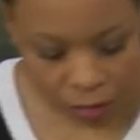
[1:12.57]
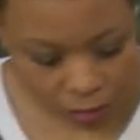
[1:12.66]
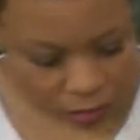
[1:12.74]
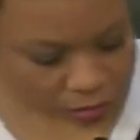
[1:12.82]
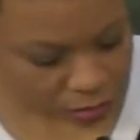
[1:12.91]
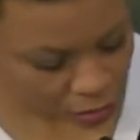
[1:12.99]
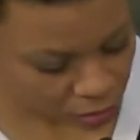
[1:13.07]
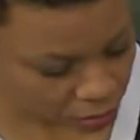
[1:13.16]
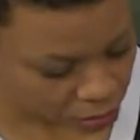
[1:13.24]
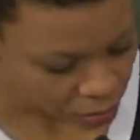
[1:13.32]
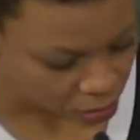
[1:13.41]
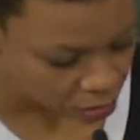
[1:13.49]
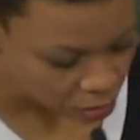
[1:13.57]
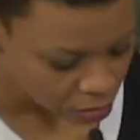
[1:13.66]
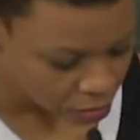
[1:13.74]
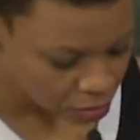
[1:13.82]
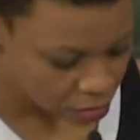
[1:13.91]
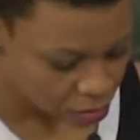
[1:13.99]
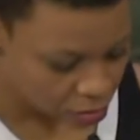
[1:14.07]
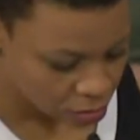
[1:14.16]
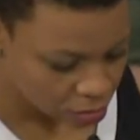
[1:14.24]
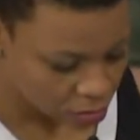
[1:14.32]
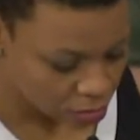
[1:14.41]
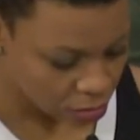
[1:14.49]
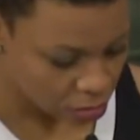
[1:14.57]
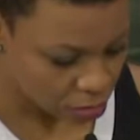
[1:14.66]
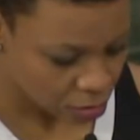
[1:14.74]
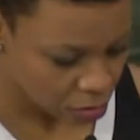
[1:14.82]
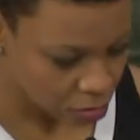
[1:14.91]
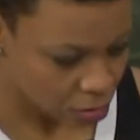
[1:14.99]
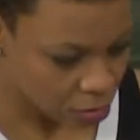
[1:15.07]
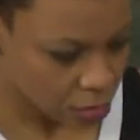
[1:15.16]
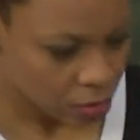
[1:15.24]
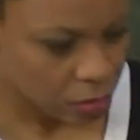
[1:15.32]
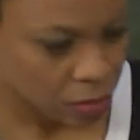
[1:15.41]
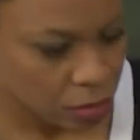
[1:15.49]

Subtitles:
(not speaking)